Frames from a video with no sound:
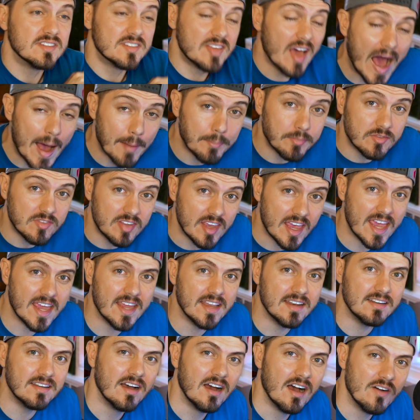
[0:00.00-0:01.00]
Top
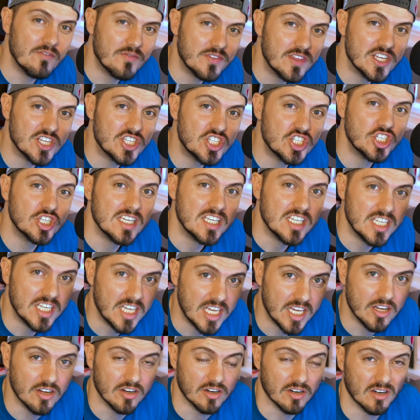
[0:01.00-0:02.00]
10 of this
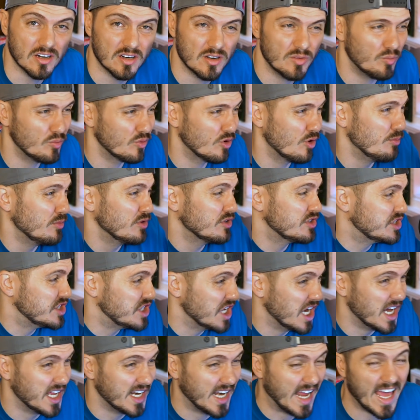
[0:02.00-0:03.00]
year. We're almost
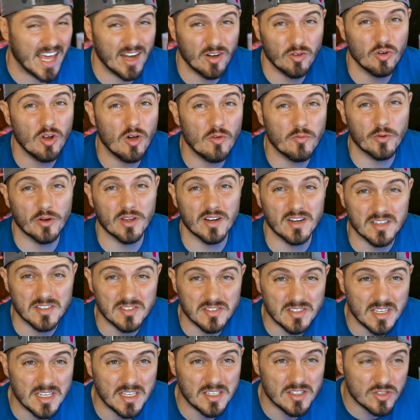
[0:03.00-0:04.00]
done. I don't know if we're going to
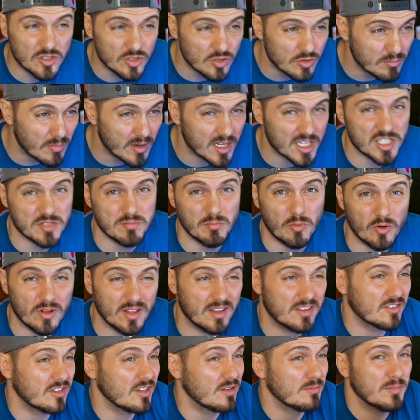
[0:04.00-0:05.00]
see too much more
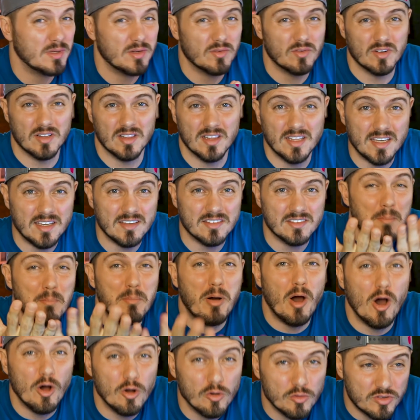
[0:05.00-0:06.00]
that's going to be released
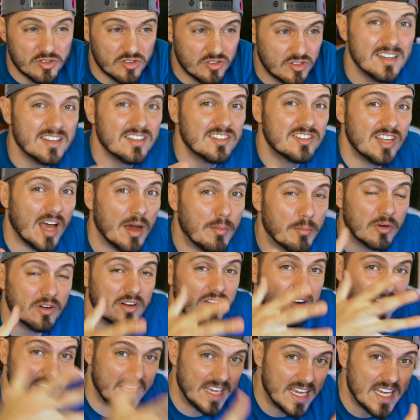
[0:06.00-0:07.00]

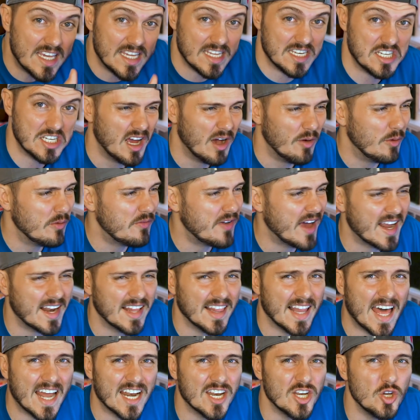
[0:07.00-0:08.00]
post-Summer Heat. We've had a
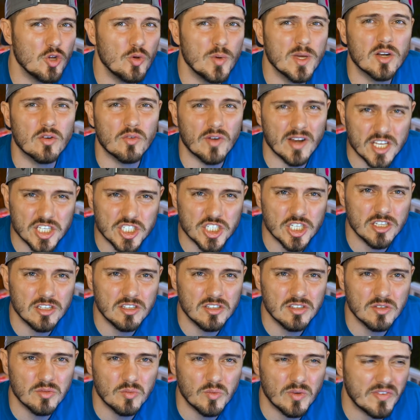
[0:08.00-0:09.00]
lot of new
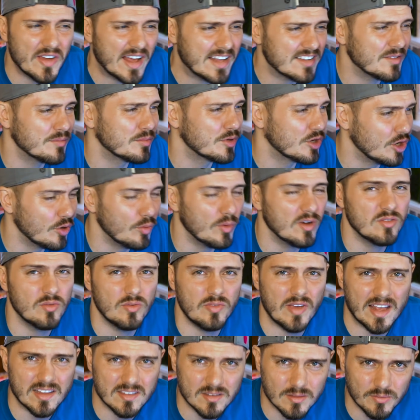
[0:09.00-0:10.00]
iterations. We've had some good ones. We've
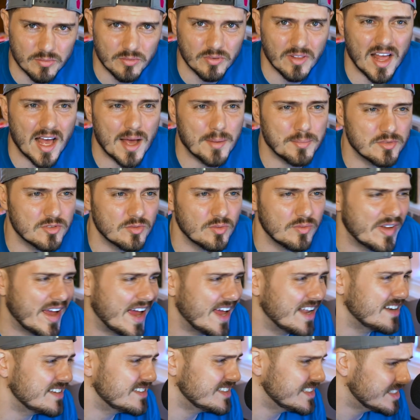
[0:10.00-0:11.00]
had some flops. We've
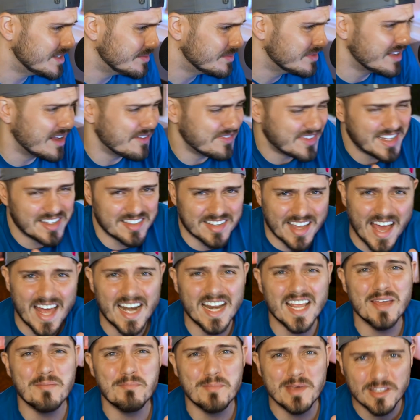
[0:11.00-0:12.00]
had some stuff that's kind
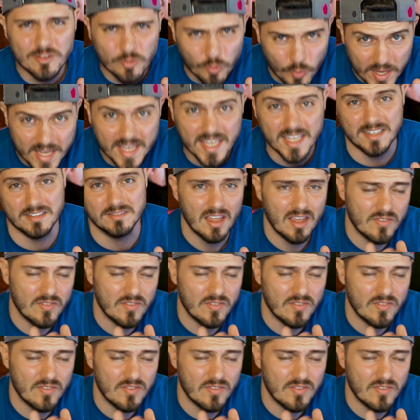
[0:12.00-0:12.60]
of in between.